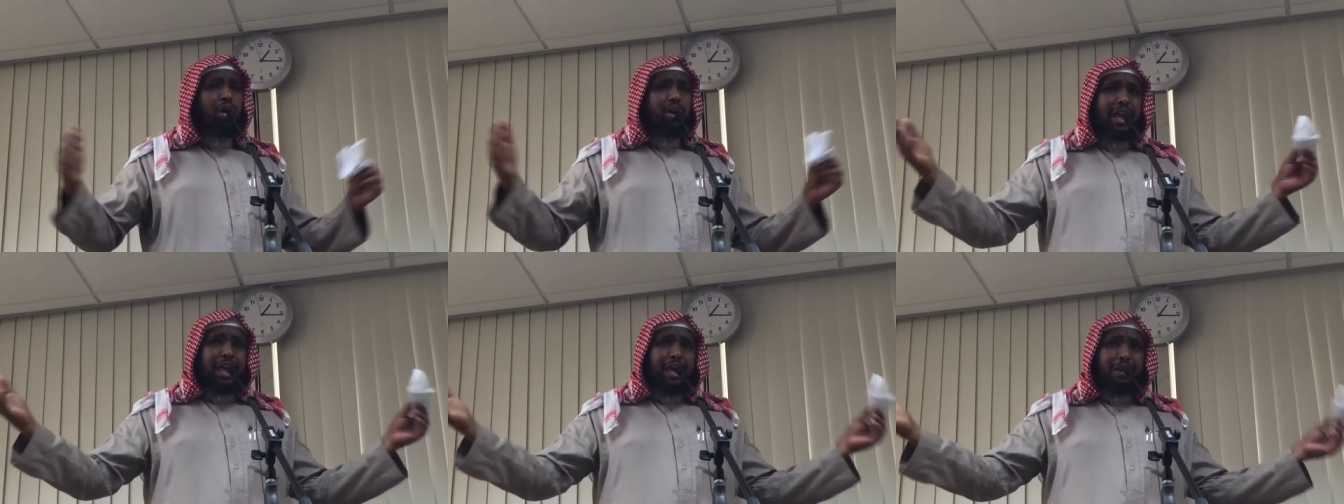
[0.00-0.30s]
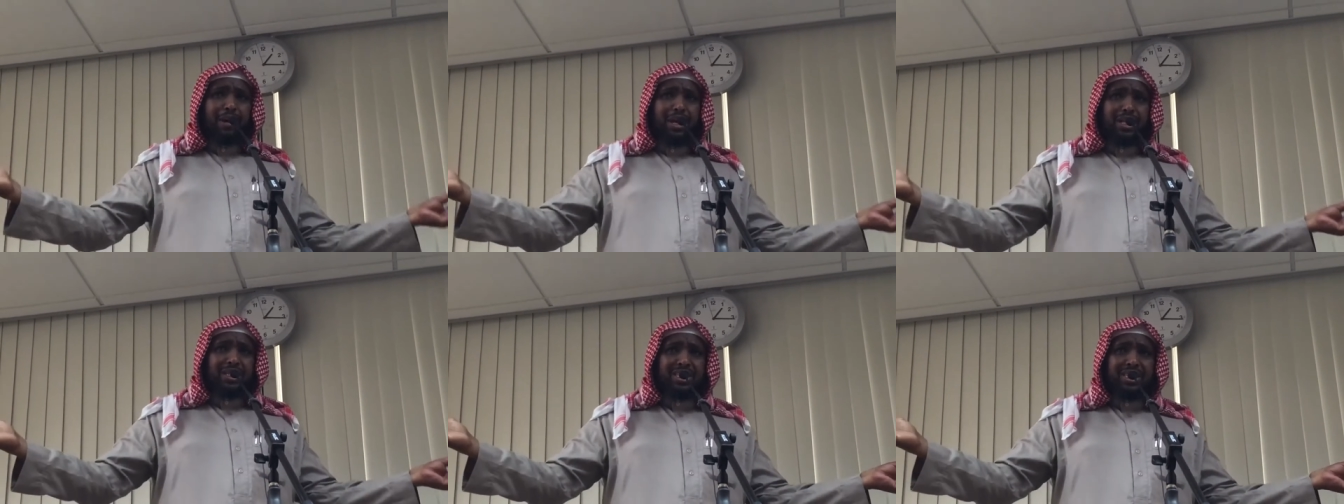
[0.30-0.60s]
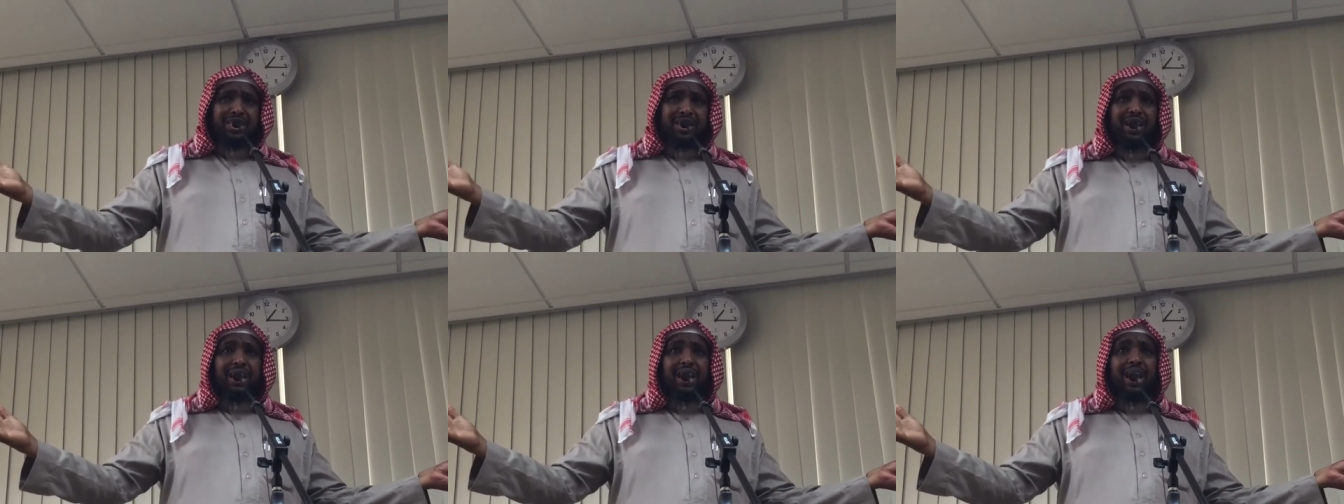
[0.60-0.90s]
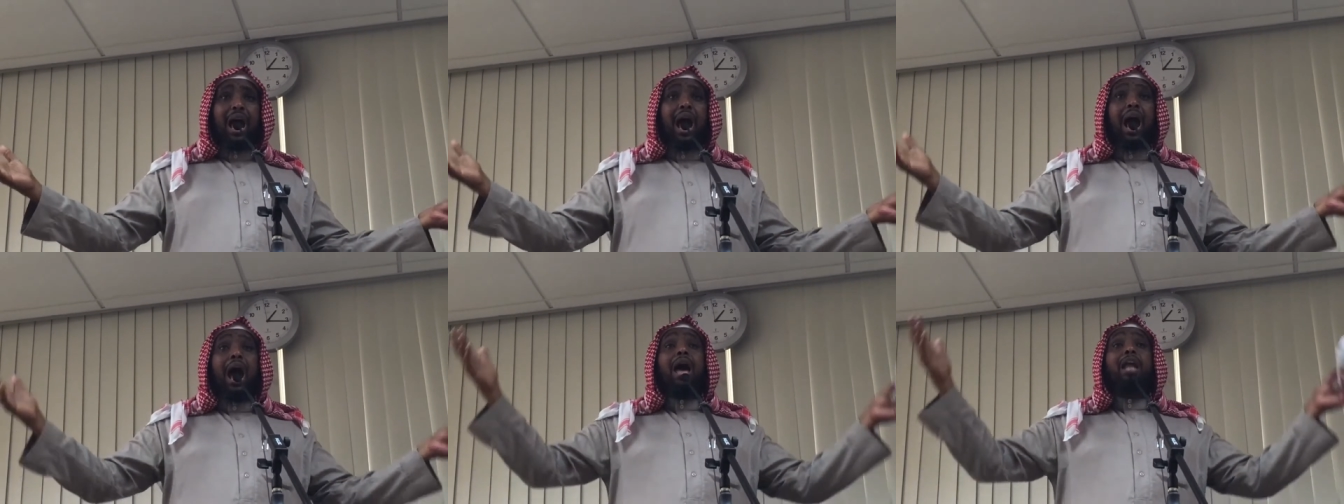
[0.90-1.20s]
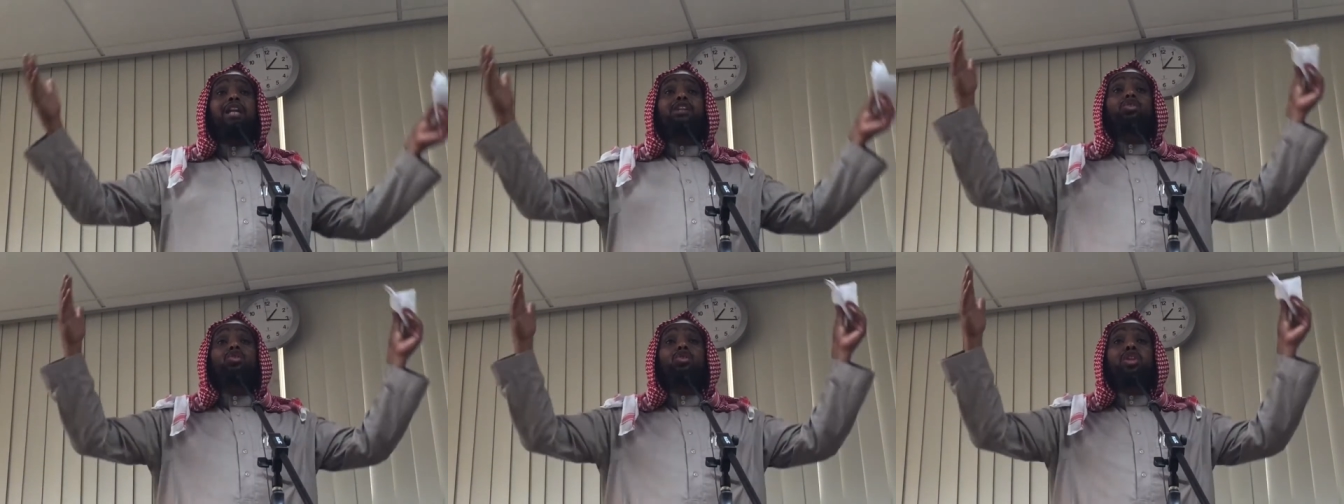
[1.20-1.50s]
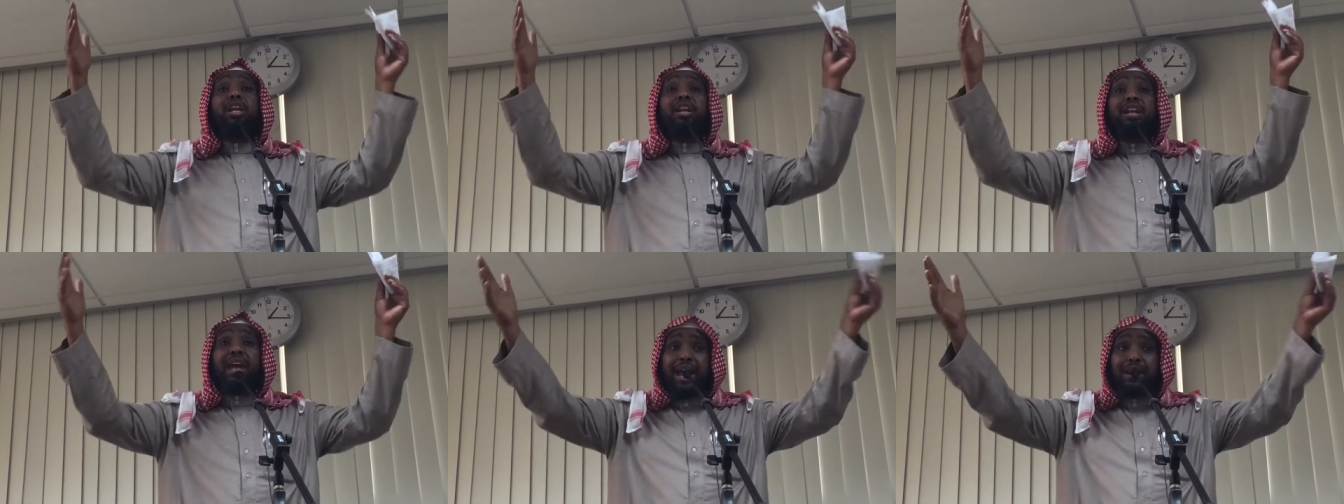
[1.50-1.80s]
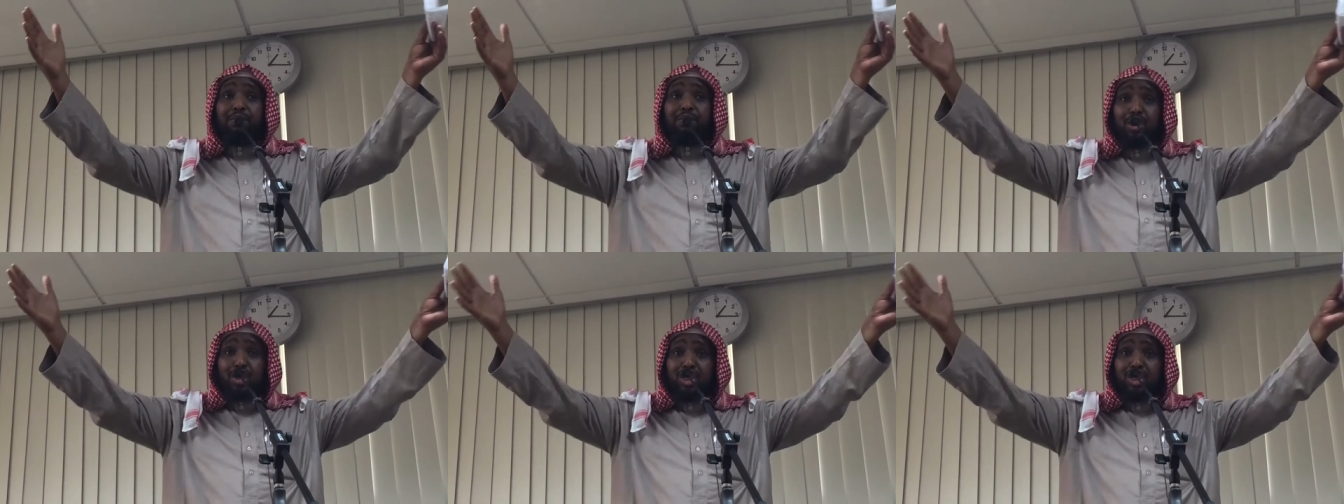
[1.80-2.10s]
our neighbors, and to the
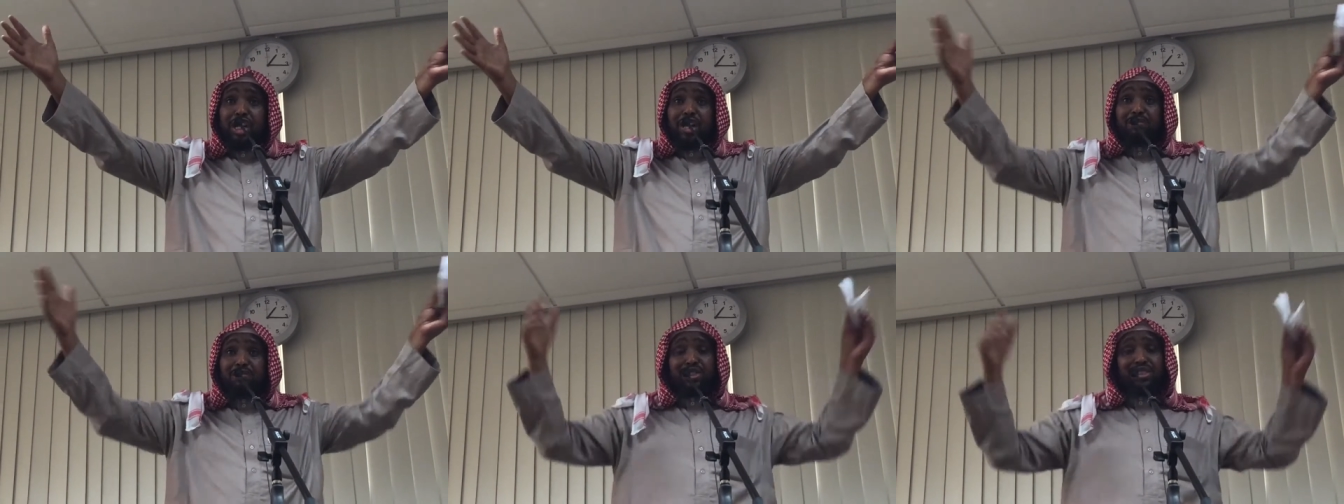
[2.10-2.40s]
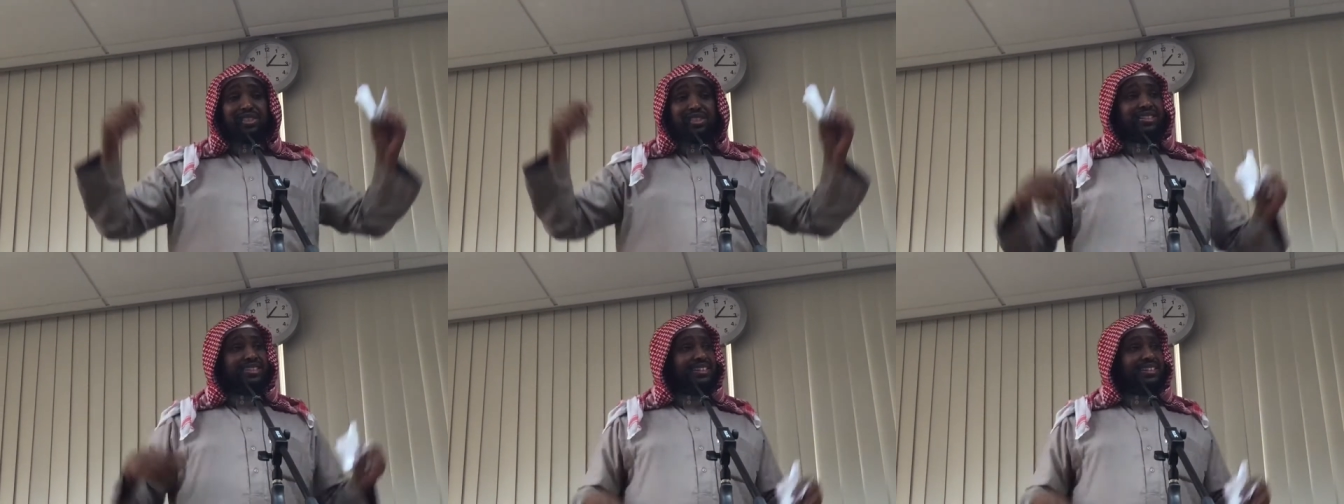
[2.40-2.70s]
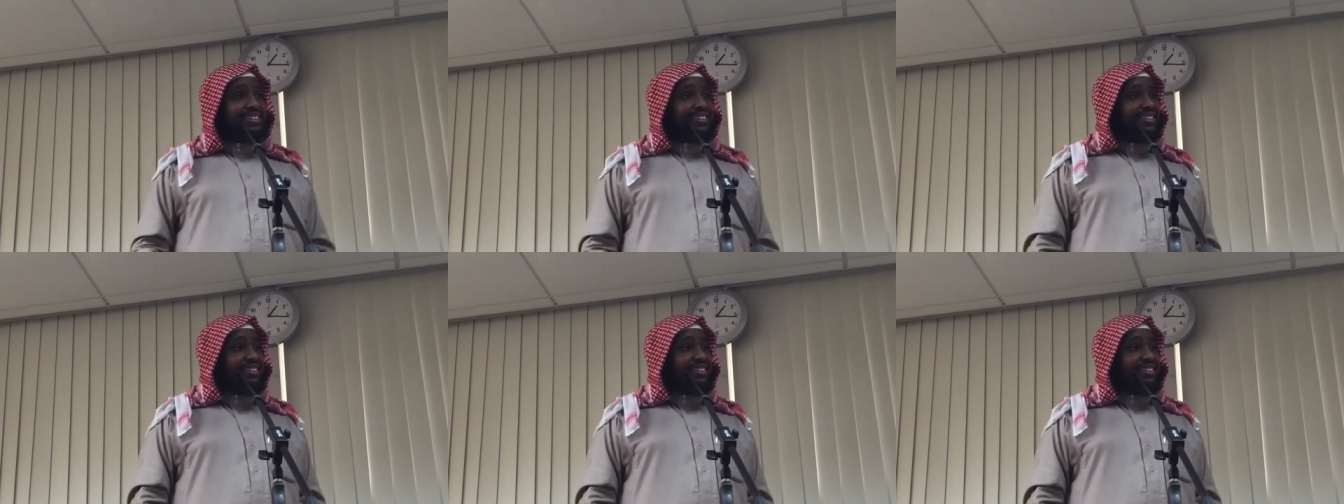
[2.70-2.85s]
non-Muslims.